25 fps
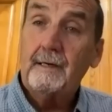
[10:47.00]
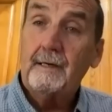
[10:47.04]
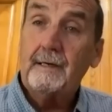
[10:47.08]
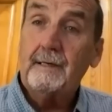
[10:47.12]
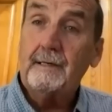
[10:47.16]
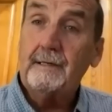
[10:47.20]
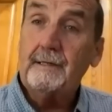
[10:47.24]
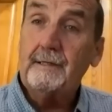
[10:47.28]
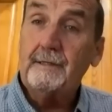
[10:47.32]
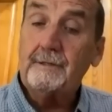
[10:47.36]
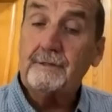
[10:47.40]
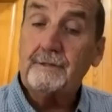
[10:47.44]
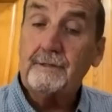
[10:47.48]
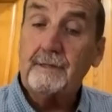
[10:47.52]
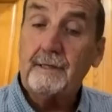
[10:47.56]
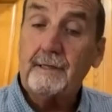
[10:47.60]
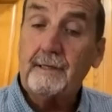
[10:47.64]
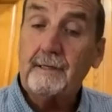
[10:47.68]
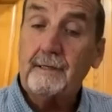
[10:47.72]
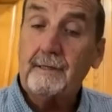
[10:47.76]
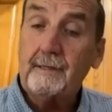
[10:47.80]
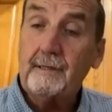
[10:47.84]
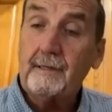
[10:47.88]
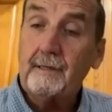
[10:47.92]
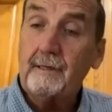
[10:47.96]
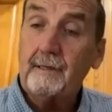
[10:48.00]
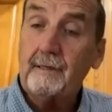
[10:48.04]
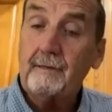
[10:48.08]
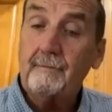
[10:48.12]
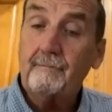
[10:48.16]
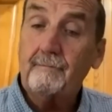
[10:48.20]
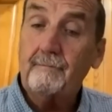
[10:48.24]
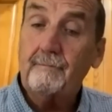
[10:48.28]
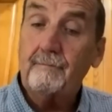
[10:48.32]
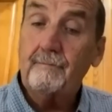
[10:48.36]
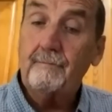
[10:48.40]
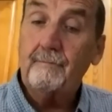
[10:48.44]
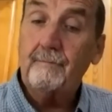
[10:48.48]
And it said
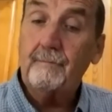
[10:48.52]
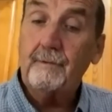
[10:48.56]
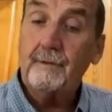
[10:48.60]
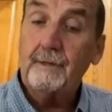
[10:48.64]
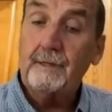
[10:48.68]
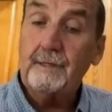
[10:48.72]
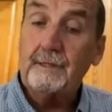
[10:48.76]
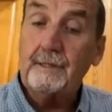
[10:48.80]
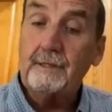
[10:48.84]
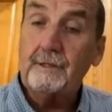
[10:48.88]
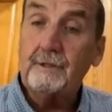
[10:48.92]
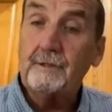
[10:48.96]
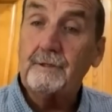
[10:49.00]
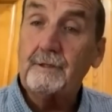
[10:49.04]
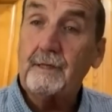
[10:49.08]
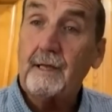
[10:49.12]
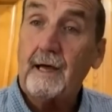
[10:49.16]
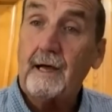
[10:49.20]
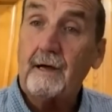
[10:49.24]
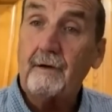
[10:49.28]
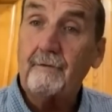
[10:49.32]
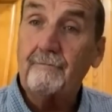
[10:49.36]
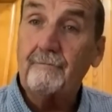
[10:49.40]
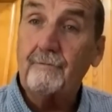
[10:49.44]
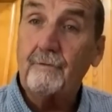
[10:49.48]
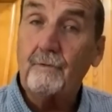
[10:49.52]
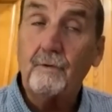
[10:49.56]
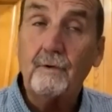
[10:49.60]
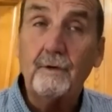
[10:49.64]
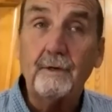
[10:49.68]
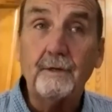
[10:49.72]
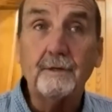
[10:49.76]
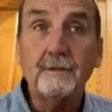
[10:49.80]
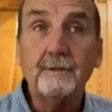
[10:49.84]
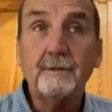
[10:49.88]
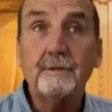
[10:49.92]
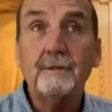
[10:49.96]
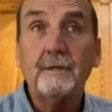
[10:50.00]
um, in this loud
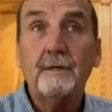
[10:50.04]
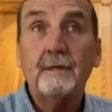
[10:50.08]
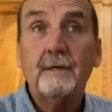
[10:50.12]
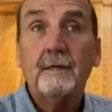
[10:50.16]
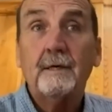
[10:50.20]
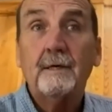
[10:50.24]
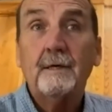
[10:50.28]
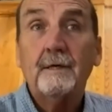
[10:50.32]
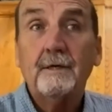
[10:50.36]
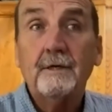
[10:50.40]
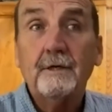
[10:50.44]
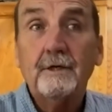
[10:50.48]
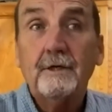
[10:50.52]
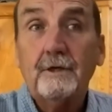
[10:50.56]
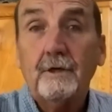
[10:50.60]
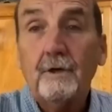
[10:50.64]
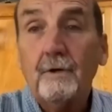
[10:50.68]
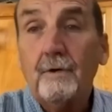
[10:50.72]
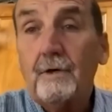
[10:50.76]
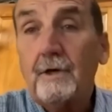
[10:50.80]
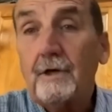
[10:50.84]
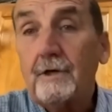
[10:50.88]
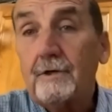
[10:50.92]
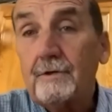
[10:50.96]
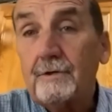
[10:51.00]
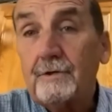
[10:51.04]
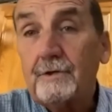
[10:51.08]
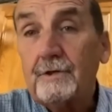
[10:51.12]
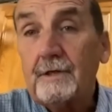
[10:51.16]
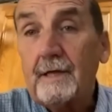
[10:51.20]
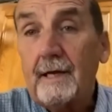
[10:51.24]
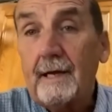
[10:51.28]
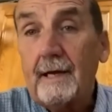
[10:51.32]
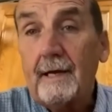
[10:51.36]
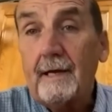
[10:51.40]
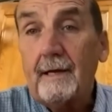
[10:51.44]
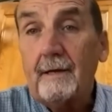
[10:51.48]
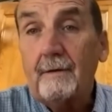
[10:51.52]
voice, You don't
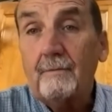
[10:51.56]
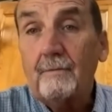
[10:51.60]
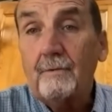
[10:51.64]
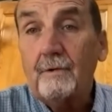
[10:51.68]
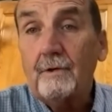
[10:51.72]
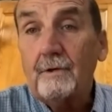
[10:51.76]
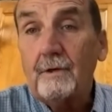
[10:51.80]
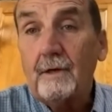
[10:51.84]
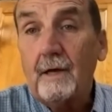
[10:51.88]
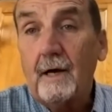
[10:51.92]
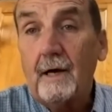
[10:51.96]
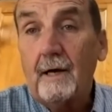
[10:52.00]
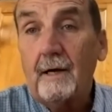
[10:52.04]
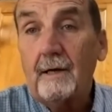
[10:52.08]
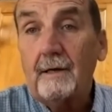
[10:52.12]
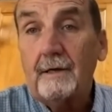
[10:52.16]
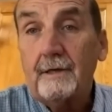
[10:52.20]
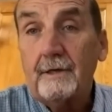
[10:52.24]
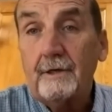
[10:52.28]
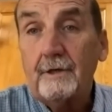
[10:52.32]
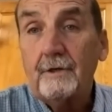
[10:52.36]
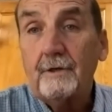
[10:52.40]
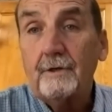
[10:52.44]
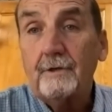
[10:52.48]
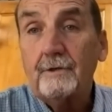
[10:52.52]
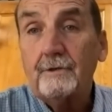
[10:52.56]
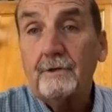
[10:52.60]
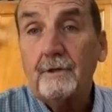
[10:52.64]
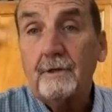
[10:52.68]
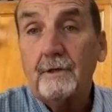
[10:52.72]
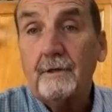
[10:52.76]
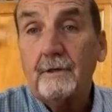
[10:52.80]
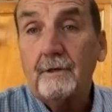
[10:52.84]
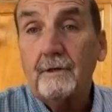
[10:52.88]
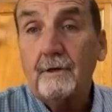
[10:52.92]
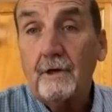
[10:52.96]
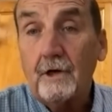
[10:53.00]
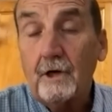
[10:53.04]
understand. We're not here
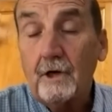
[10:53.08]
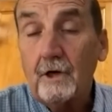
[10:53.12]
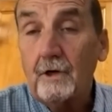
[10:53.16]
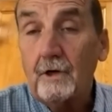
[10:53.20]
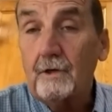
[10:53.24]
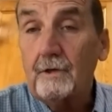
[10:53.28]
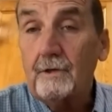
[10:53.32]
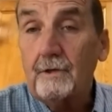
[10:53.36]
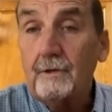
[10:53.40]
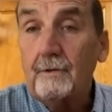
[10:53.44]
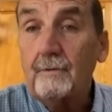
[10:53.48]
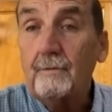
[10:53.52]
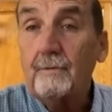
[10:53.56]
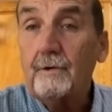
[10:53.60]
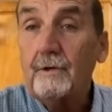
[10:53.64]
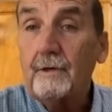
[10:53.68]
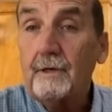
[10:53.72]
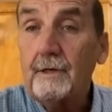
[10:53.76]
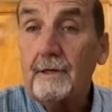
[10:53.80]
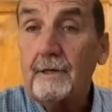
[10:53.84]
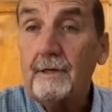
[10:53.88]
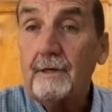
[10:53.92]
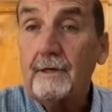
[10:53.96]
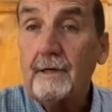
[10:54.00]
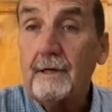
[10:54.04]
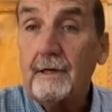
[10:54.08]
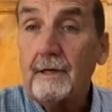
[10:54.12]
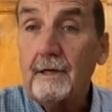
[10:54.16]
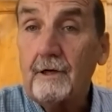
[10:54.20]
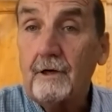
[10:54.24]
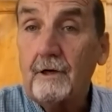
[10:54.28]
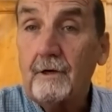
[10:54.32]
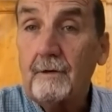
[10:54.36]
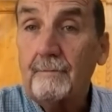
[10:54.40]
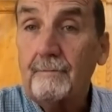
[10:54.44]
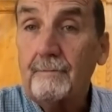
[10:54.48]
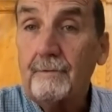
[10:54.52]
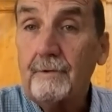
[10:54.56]
to hurt you, we're here to
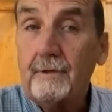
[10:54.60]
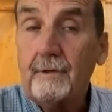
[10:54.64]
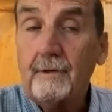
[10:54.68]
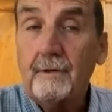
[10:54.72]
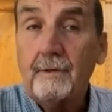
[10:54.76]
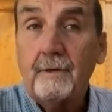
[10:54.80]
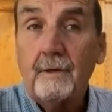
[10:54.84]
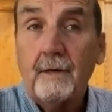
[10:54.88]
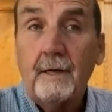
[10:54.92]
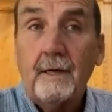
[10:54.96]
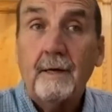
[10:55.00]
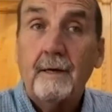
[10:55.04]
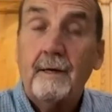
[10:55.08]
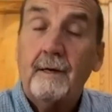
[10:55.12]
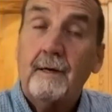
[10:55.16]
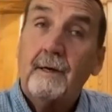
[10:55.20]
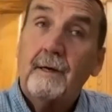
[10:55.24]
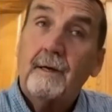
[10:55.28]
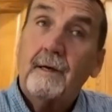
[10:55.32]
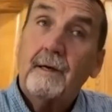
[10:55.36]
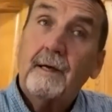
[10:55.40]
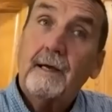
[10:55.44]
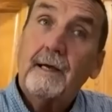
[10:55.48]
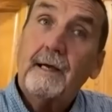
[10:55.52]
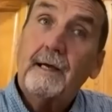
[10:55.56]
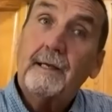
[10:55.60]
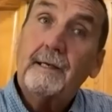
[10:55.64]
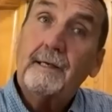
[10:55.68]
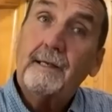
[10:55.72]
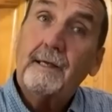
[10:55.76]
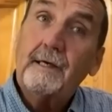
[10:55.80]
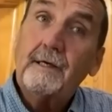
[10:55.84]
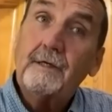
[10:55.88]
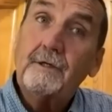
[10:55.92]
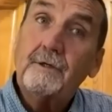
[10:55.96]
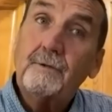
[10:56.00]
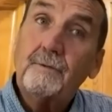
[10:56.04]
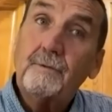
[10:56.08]
help you. And
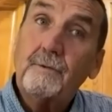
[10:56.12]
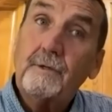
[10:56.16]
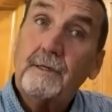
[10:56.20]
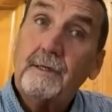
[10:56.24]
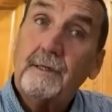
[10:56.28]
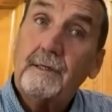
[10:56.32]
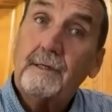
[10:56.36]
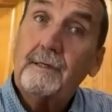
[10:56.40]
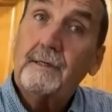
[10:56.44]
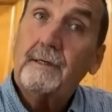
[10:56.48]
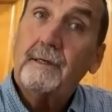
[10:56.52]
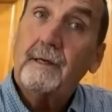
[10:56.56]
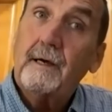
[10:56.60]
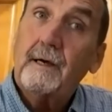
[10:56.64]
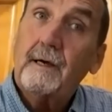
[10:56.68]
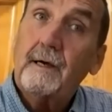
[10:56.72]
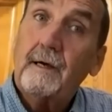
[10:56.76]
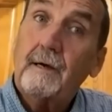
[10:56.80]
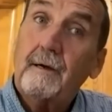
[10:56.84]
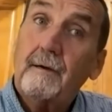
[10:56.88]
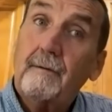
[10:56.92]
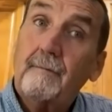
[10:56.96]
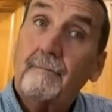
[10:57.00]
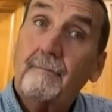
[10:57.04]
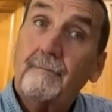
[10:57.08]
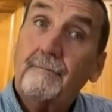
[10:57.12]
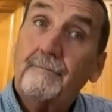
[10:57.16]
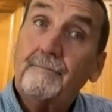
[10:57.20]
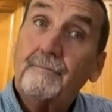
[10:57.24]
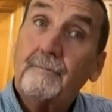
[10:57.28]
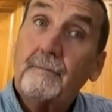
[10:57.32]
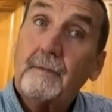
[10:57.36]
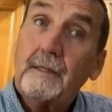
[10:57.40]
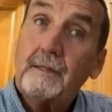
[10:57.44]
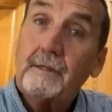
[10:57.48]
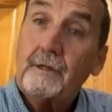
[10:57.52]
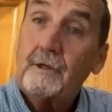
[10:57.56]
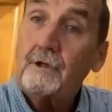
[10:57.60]
that's when um,
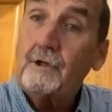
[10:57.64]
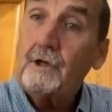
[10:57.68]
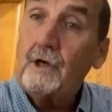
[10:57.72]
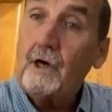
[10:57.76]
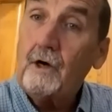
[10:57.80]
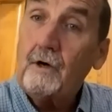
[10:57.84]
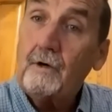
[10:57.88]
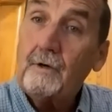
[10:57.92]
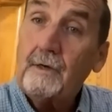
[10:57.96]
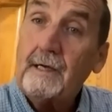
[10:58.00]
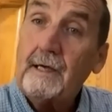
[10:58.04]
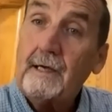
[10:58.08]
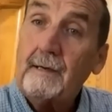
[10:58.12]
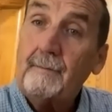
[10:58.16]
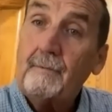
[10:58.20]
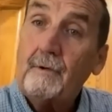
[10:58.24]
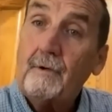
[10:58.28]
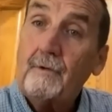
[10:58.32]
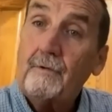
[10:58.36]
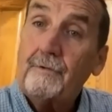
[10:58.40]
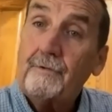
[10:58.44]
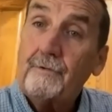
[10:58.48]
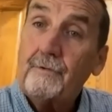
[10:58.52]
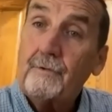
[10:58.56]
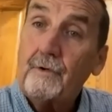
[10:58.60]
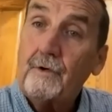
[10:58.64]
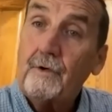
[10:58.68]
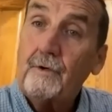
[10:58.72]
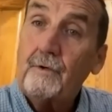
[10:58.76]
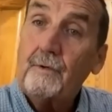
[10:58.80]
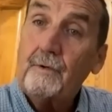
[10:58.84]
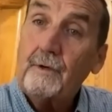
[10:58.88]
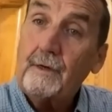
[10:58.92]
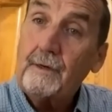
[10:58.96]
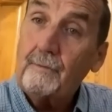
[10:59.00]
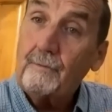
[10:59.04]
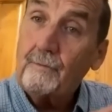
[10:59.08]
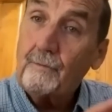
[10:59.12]
the dog came on
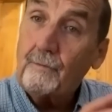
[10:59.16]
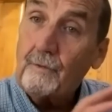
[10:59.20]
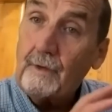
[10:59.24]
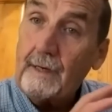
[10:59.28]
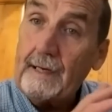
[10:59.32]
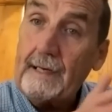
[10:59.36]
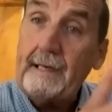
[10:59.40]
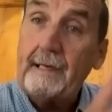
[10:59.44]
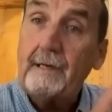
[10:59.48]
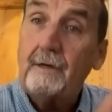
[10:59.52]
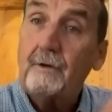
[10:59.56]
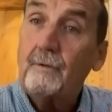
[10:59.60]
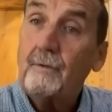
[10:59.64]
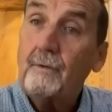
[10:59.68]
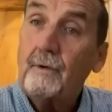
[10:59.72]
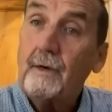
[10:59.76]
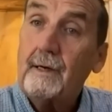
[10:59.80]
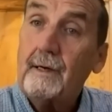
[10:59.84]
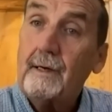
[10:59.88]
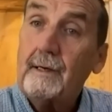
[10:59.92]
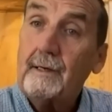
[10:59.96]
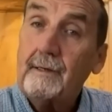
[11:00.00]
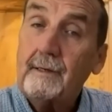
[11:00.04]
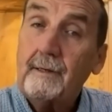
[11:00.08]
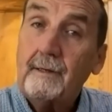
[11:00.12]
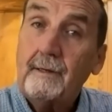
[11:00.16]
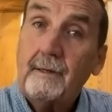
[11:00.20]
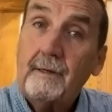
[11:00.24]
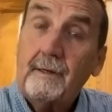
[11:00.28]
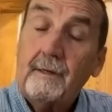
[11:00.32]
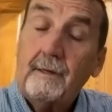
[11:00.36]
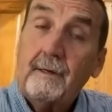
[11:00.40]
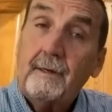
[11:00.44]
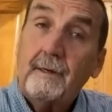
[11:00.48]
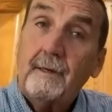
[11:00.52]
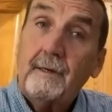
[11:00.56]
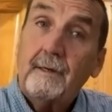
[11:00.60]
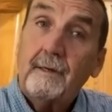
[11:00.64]
through and ran it away.
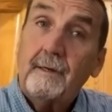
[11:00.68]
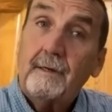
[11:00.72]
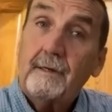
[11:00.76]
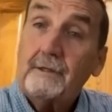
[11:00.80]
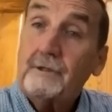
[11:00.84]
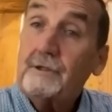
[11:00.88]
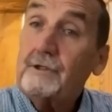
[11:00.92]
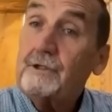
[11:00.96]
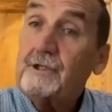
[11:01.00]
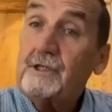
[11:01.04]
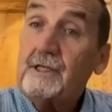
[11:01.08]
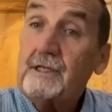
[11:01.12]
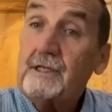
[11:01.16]
It just